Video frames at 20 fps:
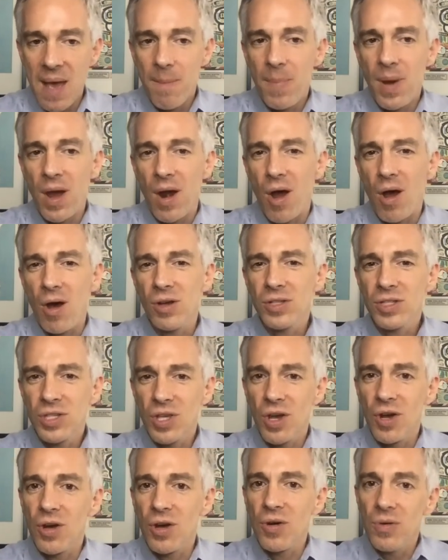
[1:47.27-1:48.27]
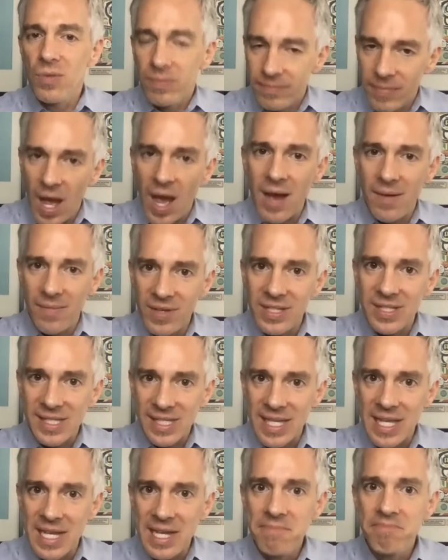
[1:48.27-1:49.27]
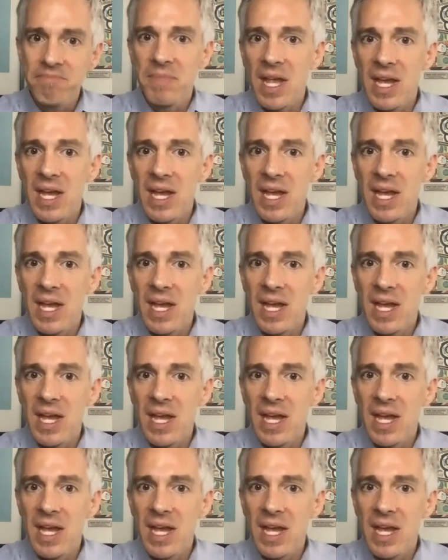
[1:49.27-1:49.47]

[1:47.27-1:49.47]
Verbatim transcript: but also obviously